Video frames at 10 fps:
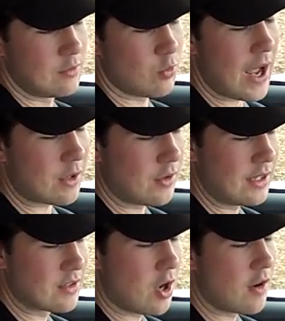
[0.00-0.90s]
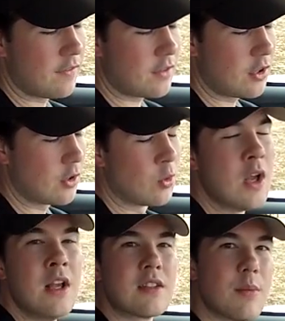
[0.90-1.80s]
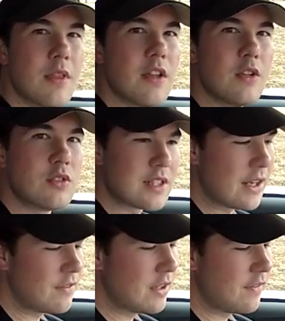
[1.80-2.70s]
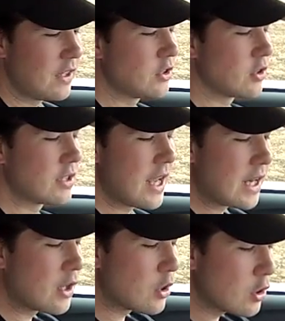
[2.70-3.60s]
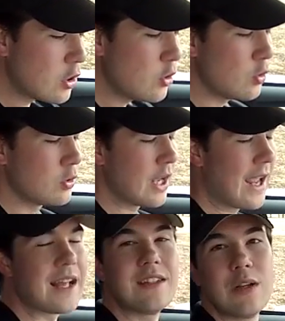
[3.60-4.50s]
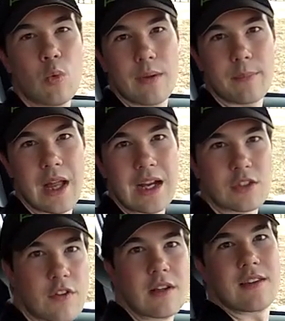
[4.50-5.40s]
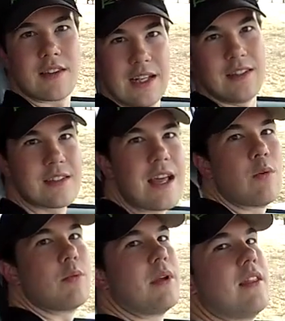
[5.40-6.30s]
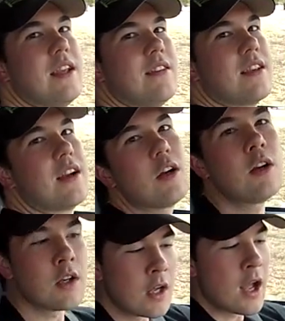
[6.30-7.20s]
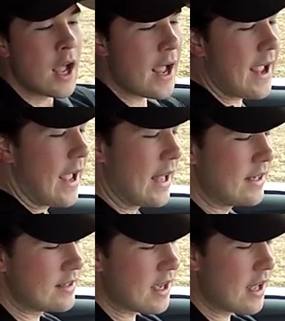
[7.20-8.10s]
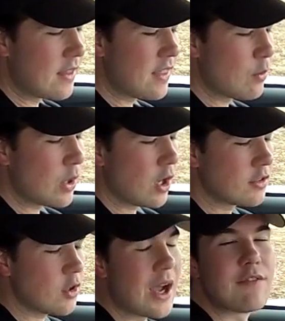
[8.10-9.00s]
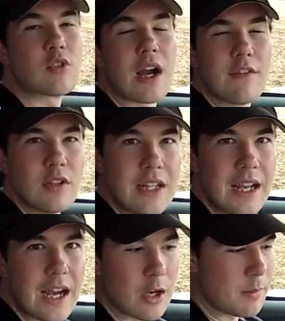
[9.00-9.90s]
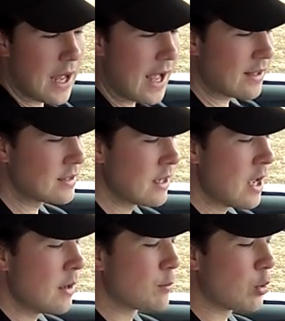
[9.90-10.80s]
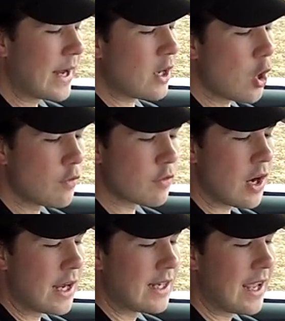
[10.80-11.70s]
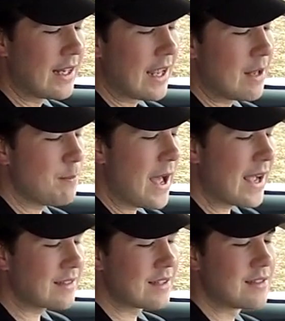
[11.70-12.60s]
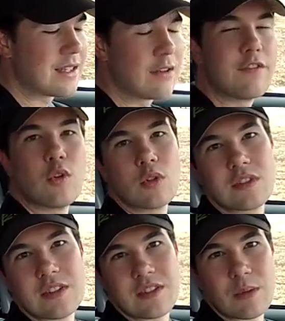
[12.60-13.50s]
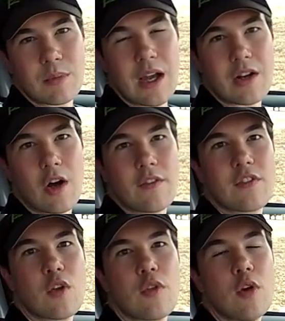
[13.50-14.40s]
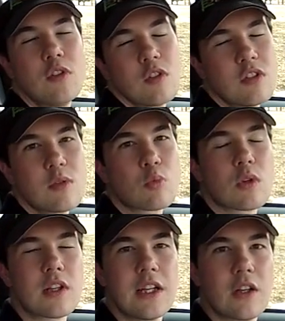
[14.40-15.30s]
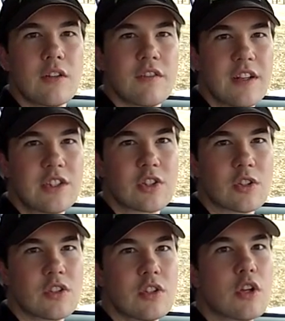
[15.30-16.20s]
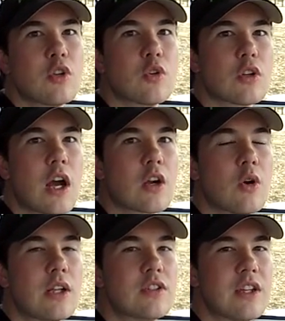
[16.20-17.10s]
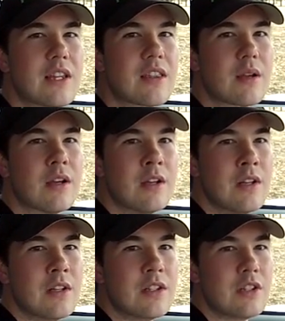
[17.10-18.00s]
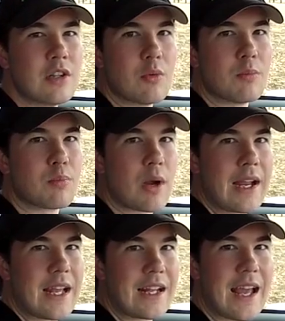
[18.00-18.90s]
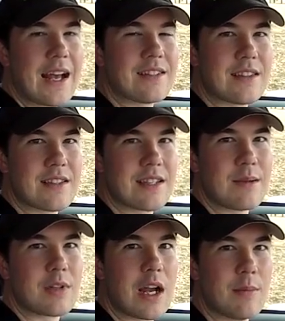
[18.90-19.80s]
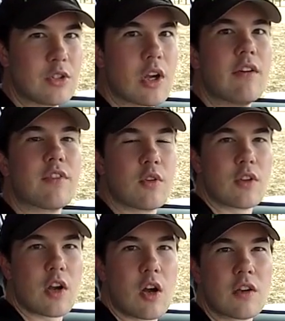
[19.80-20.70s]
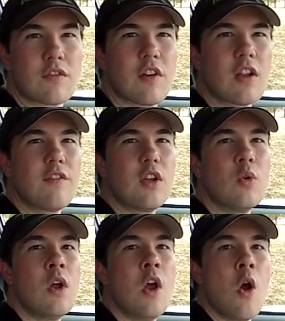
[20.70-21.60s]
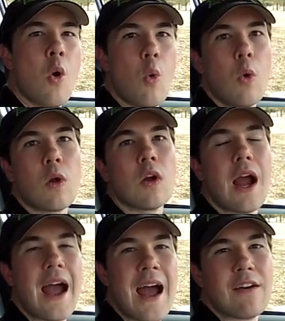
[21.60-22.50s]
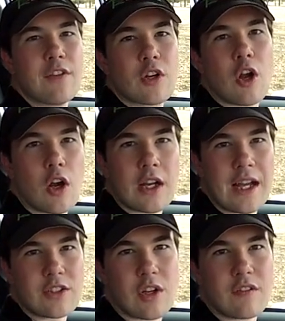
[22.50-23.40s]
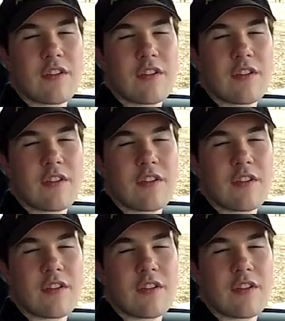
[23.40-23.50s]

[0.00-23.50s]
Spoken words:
rattle these off to you. Some of the new safety features include anti-whiplash front seats. That would be these here. And then we also have driver knee airbags, brake override, and impact sensing fuel system cutoff. So those are some really good features. You know, you're not going to hit the, brake and gas at the same time and drive through the car in front of you, or have your car catch on